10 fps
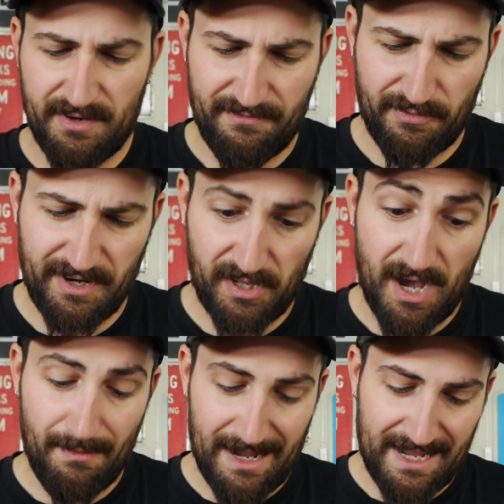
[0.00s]
have a reel
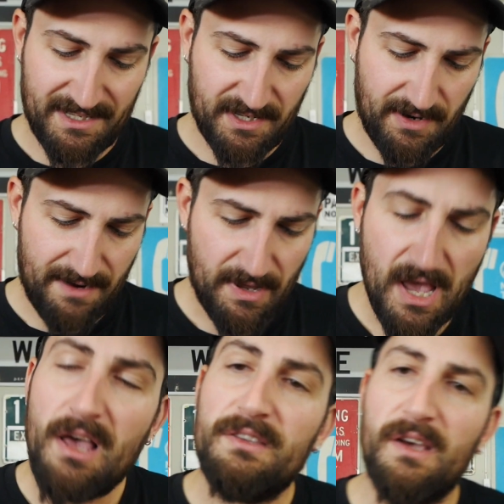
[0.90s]
on my Instagram.
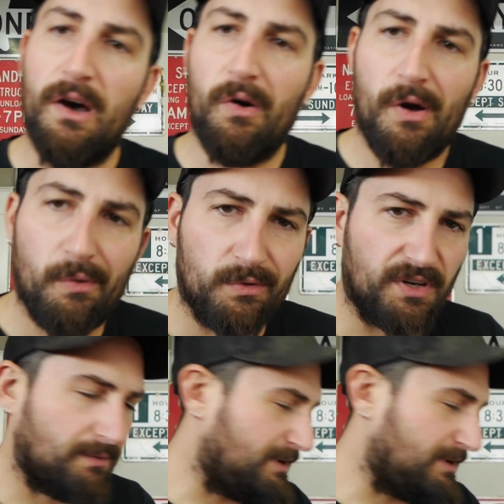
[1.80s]
So we'll talk